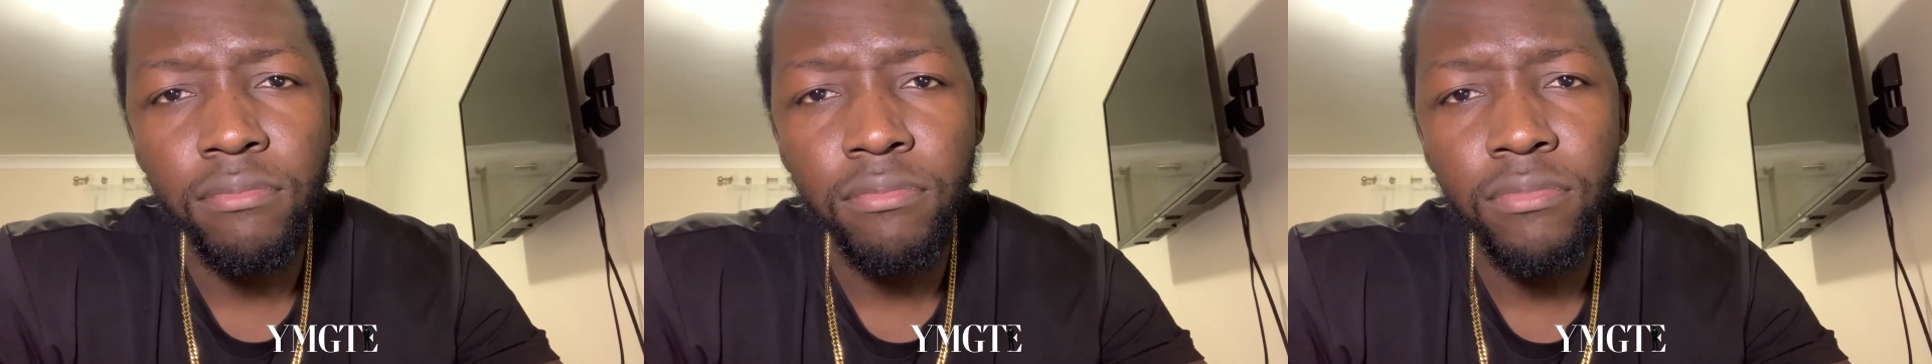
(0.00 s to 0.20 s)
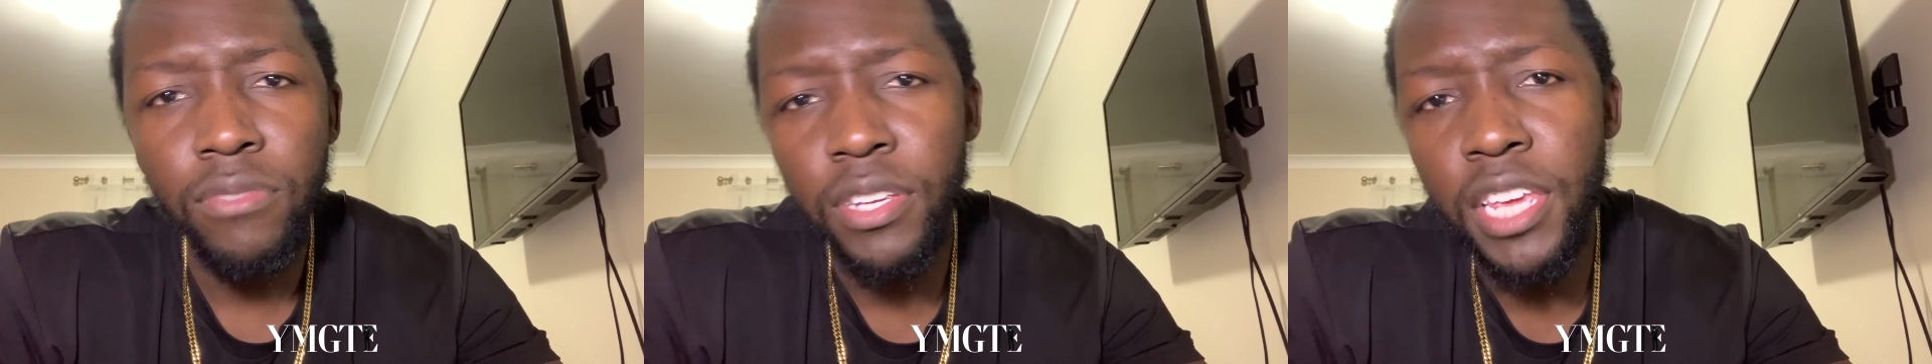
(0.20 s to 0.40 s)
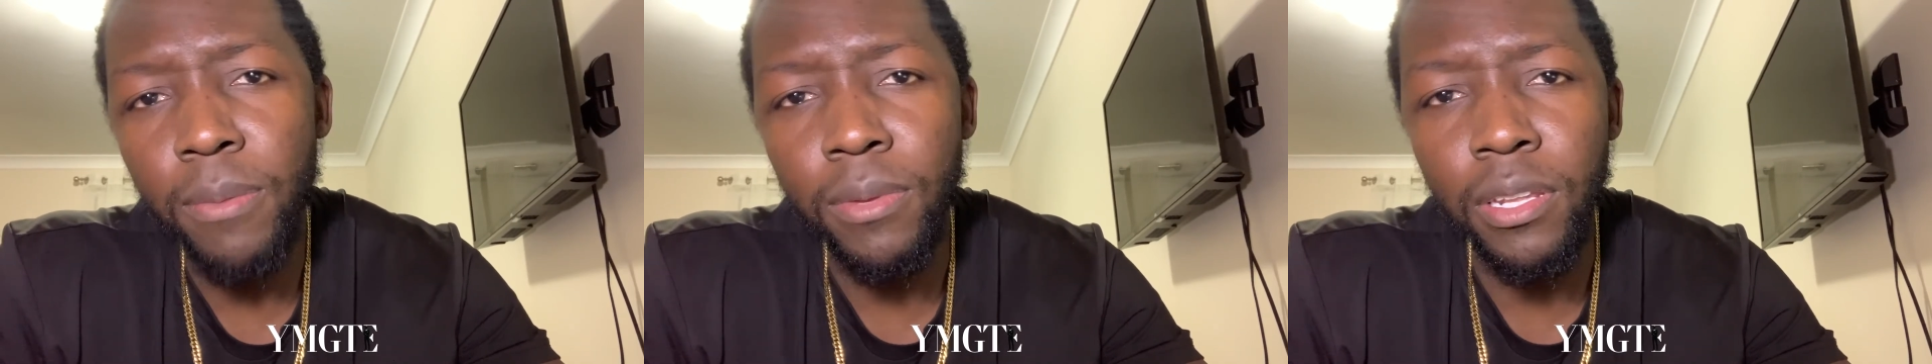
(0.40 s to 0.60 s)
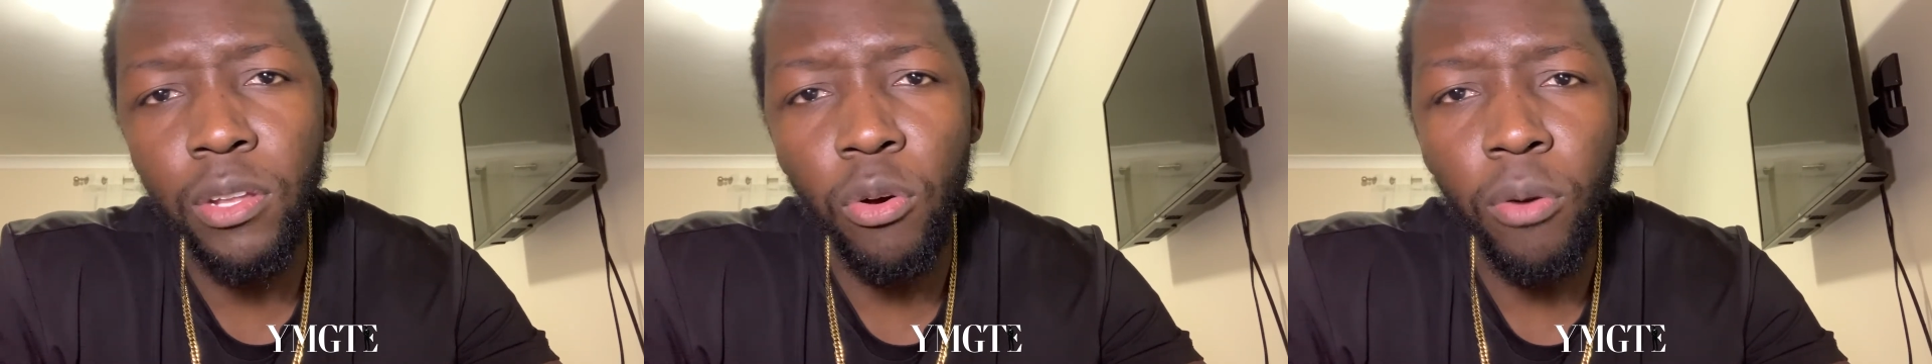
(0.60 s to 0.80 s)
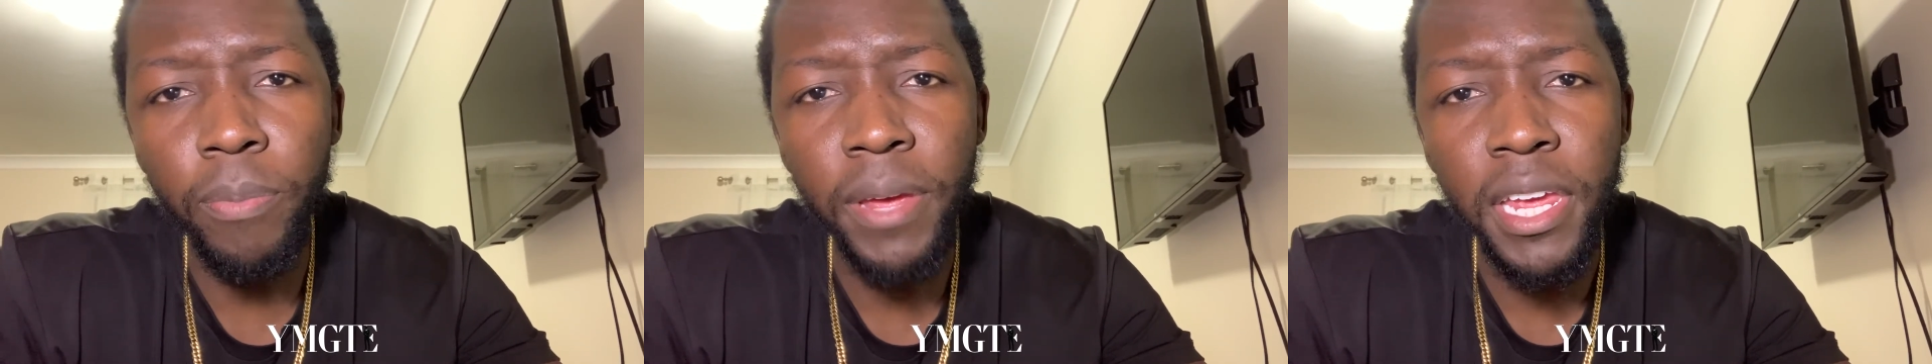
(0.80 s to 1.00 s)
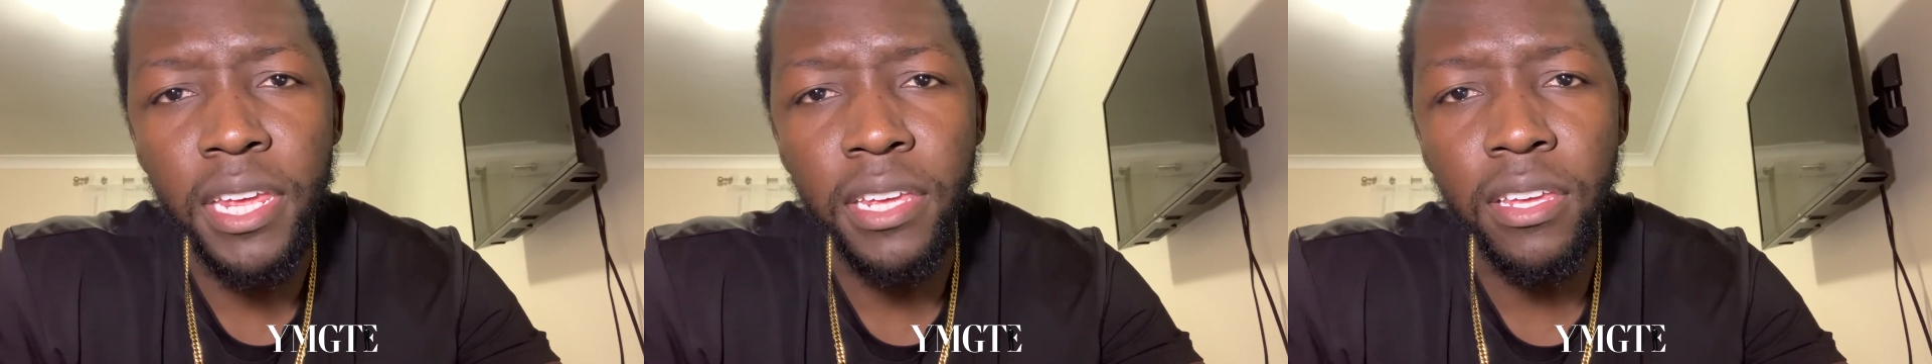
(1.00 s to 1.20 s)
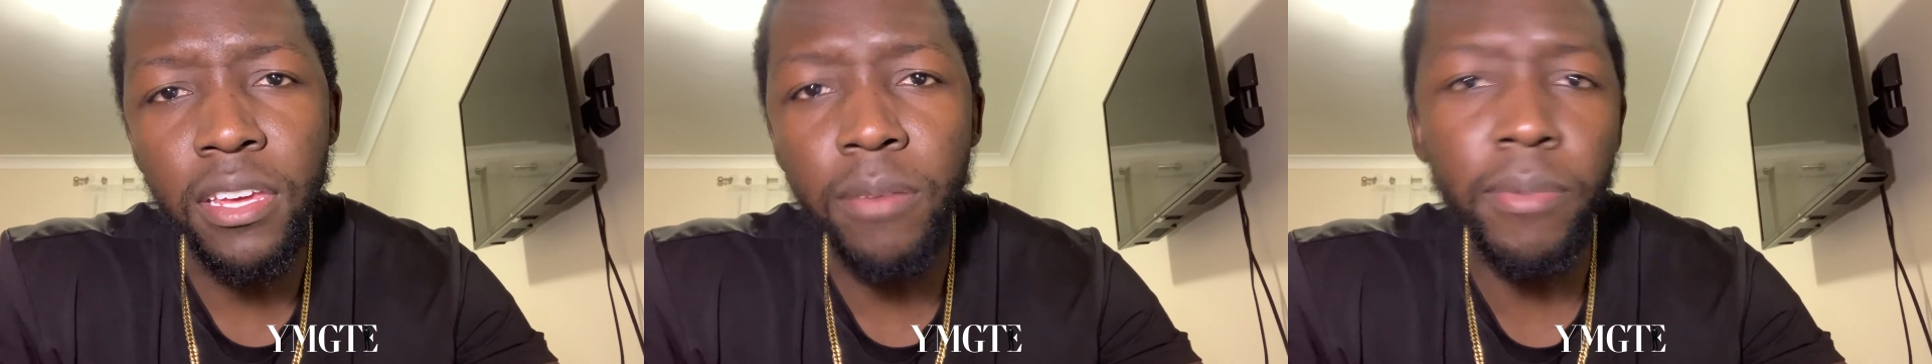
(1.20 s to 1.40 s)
You keep the lower paying gig,